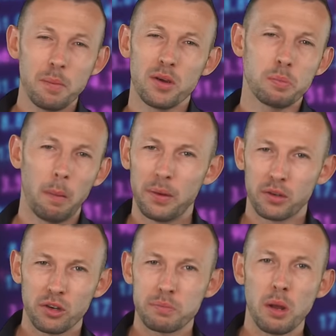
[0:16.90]
the most popular
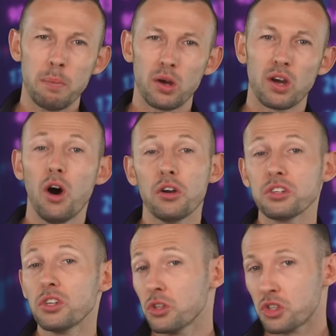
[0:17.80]
crypto blogger
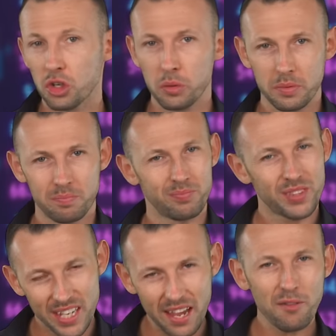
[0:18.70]
on YouTube.
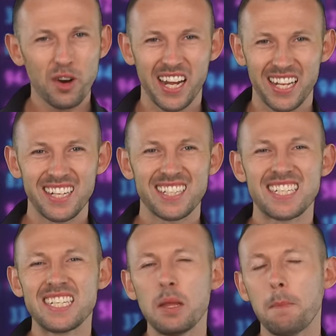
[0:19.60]
Get ready to
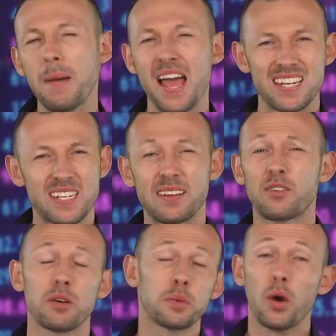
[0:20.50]
see the best
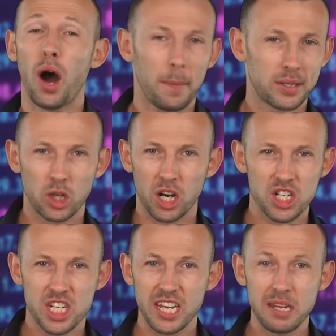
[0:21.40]
crypto arbitrage
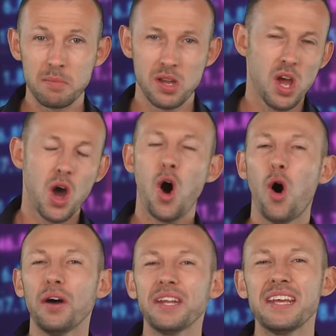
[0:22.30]
scheme
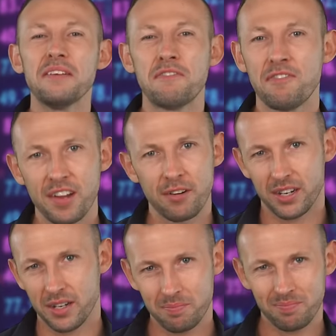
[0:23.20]
on Ethereum.